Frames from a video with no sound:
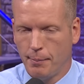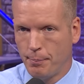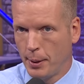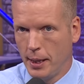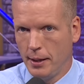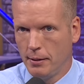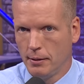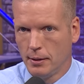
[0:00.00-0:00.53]

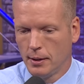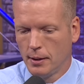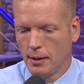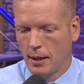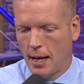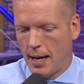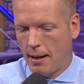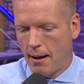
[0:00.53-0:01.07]
But
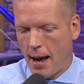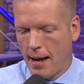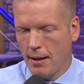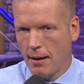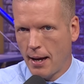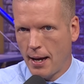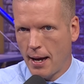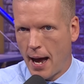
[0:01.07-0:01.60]
I
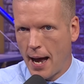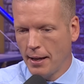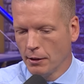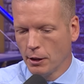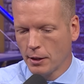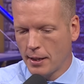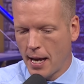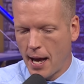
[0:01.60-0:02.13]
I, I
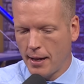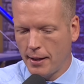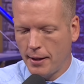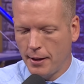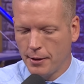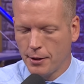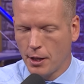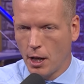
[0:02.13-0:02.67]
look at it
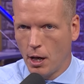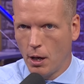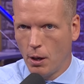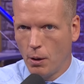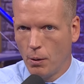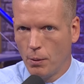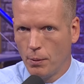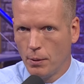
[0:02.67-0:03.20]
and
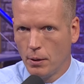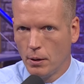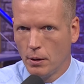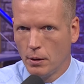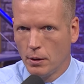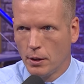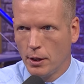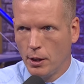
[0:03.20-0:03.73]
go,
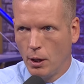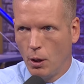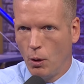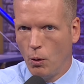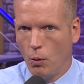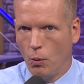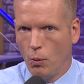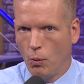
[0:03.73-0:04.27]
you know,